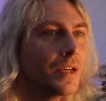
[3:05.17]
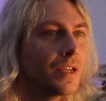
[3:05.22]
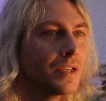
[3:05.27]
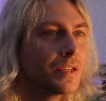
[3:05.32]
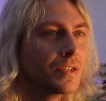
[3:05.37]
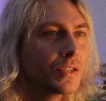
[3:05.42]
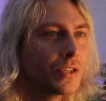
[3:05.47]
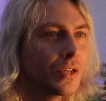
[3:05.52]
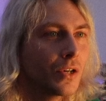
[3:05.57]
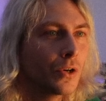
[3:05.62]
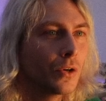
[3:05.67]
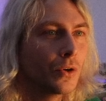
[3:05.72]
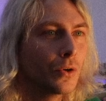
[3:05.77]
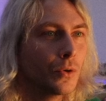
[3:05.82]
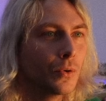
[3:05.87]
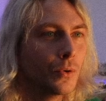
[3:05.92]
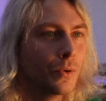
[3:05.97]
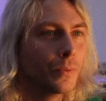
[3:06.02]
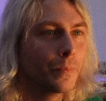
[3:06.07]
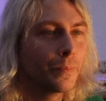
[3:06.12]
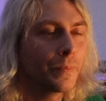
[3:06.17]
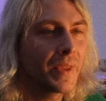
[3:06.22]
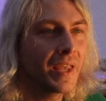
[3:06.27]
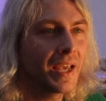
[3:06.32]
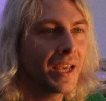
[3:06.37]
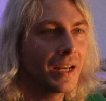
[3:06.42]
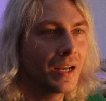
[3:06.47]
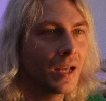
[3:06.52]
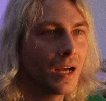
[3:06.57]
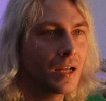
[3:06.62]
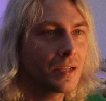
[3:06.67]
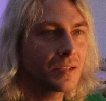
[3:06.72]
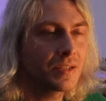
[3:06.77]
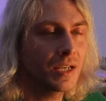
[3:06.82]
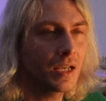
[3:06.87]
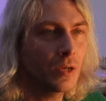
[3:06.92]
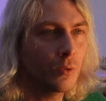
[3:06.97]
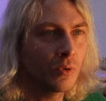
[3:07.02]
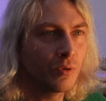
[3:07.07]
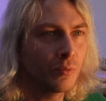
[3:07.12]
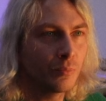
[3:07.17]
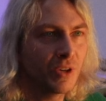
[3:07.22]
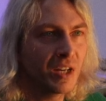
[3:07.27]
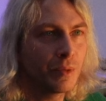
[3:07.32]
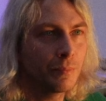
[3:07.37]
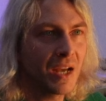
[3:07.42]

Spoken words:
So enhancing it will bring